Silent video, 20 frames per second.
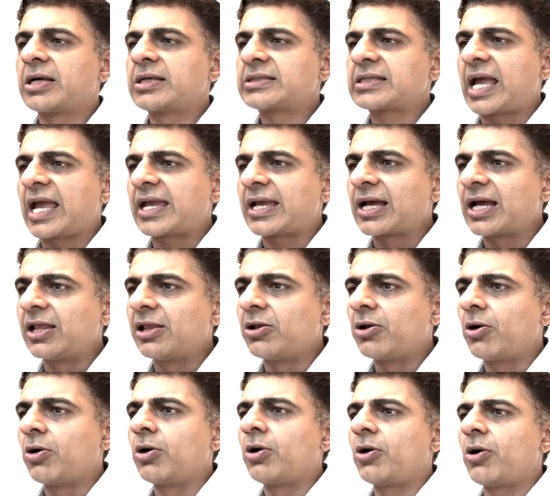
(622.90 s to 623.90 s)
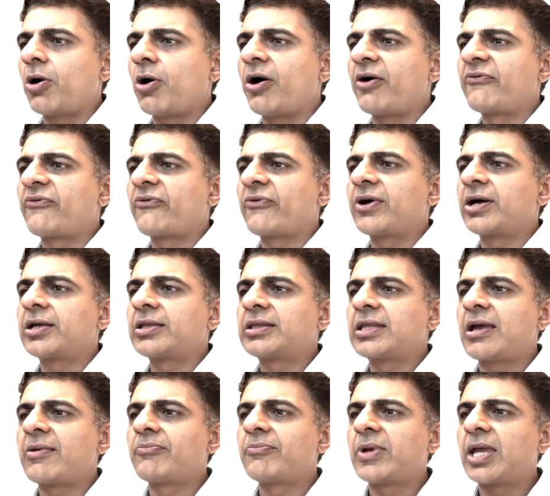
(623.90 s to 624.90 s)
cycle of
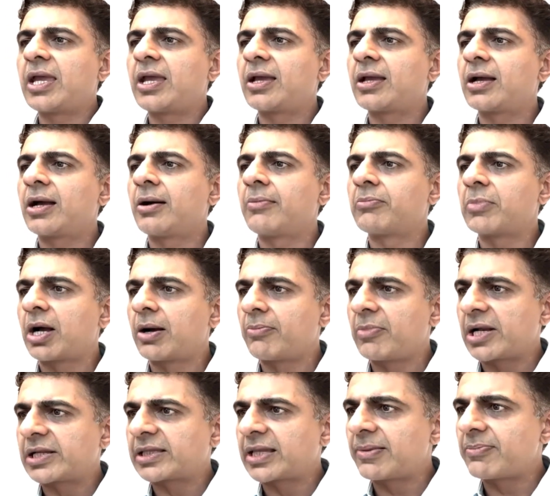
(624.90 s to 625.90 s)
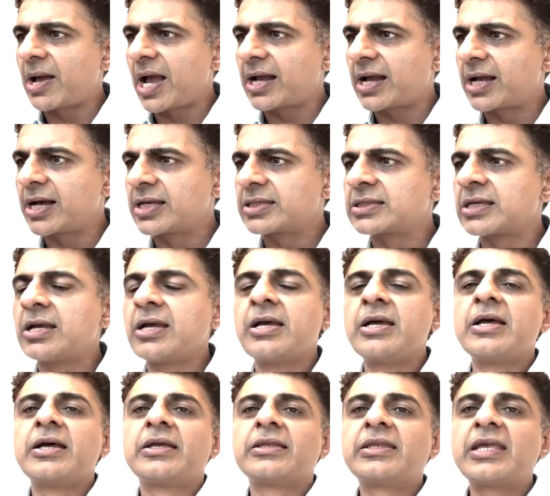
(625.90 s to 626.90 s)
them being multi-baggers,
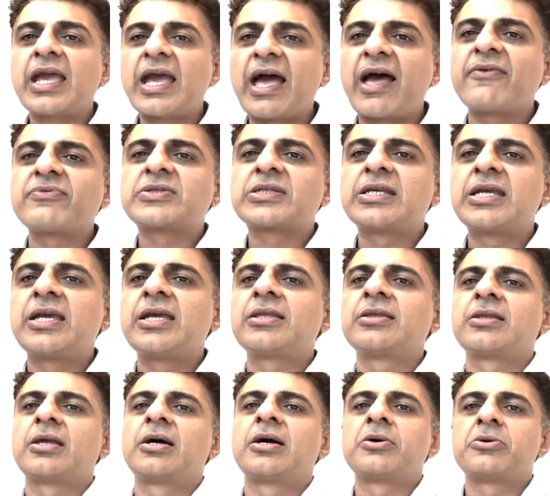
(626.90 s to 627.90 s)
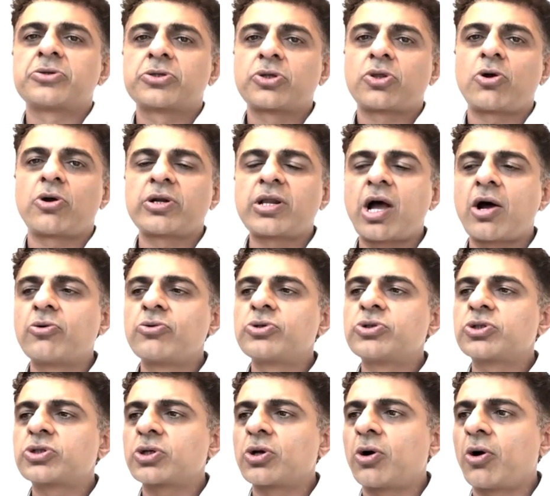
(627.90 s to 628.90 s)
they have seen
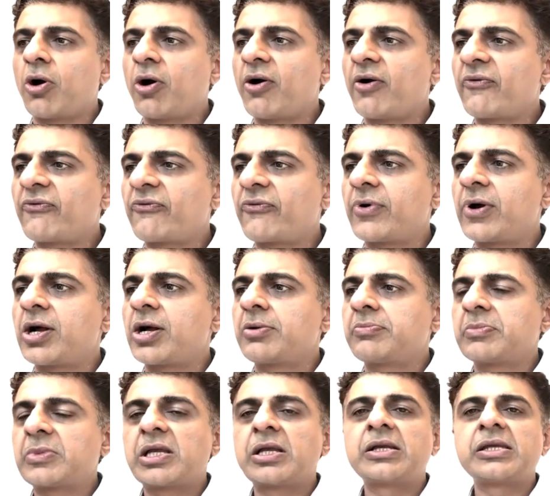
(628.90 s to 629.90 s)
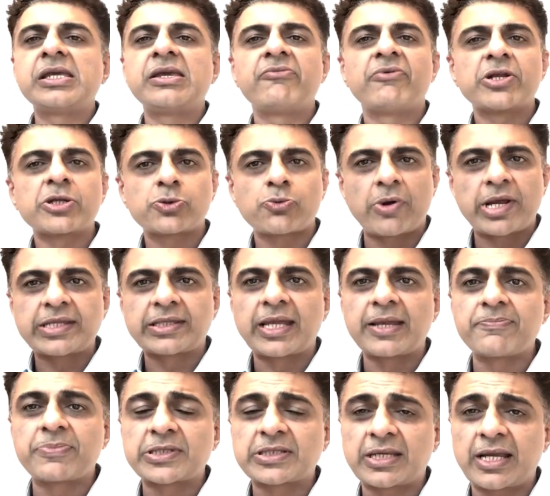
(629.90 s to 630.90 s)
drawdowns of even
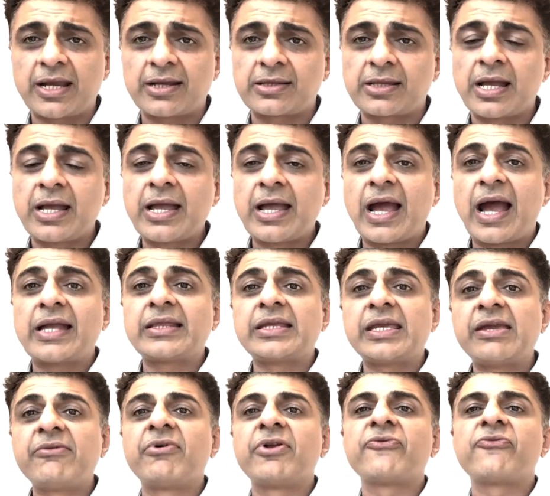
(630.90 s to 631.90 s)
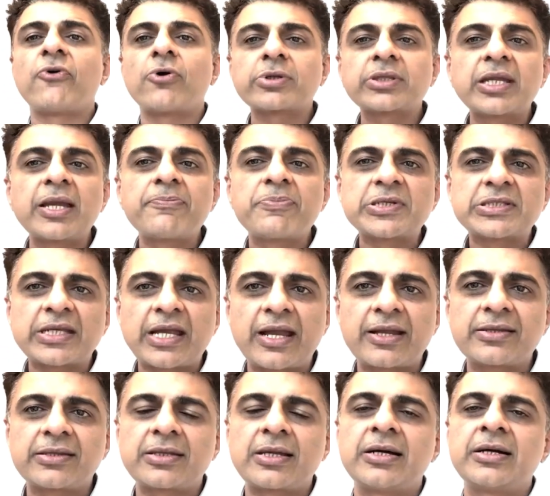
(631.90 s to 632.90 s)
20% and even
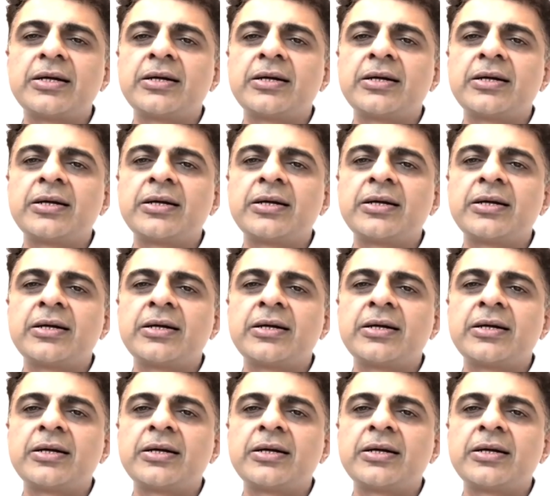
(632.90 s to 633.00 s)
40%